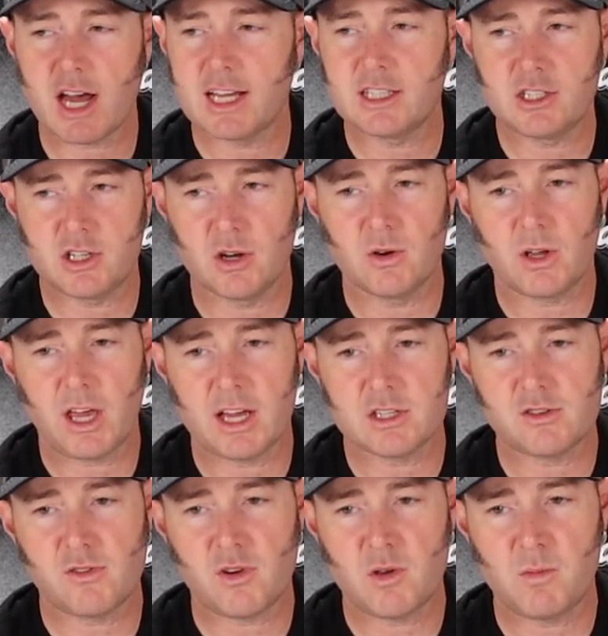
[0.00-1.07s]
I don't
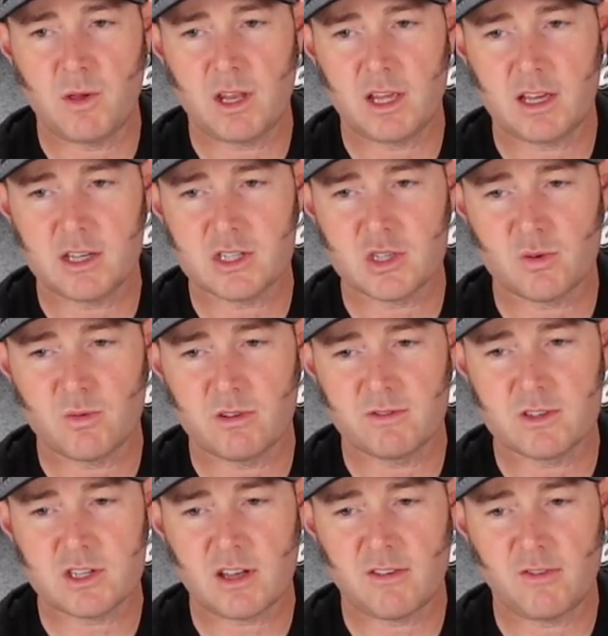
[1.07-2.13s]
catch very many because the
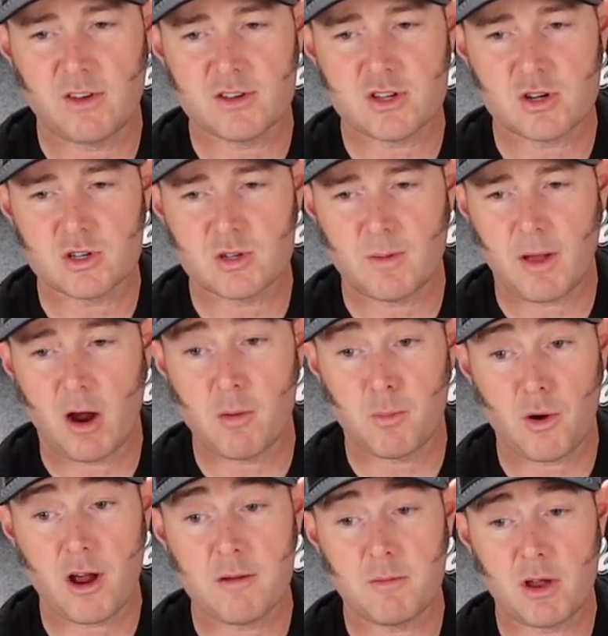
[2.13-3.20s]
rivers I fish are
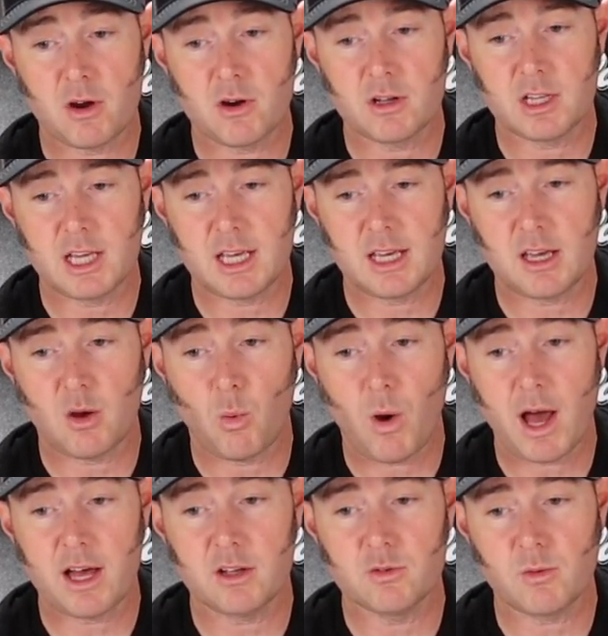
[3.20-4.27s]
primarily
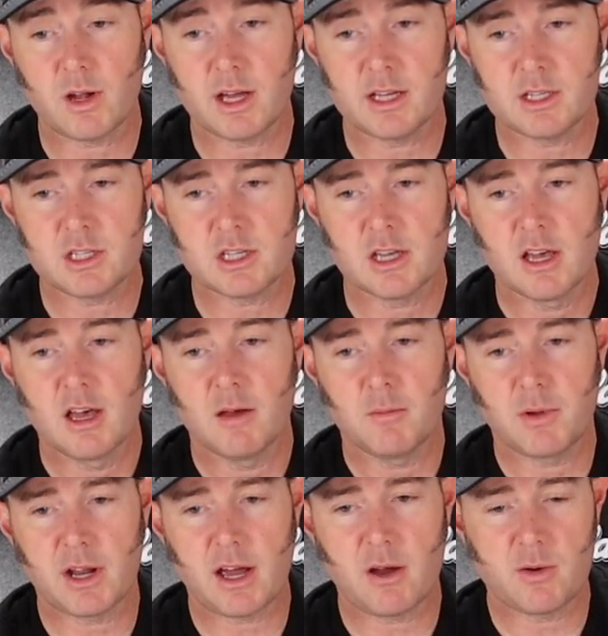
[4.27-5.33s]
wild runs,
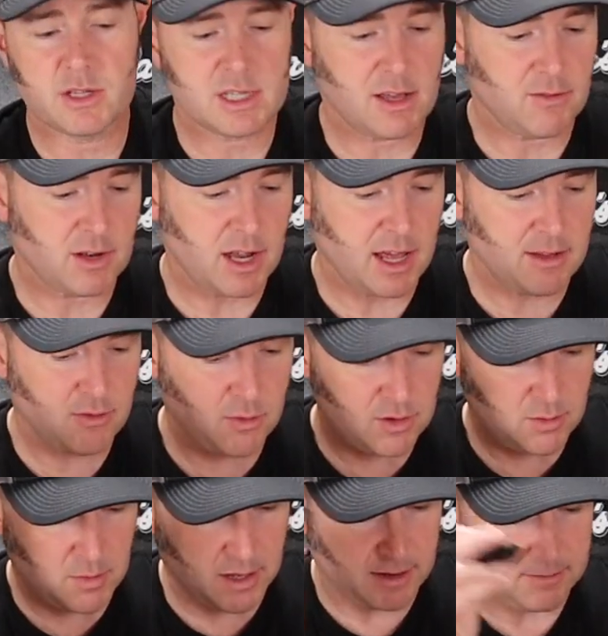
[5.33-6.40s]
but I always have a knife
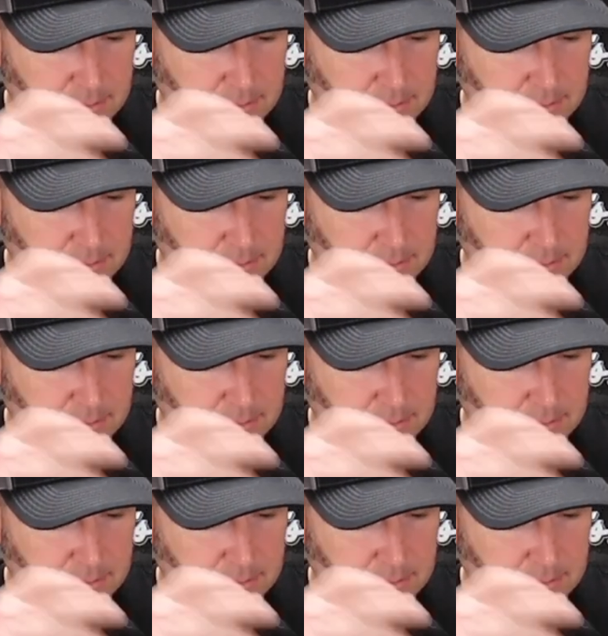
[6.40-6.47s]
with me.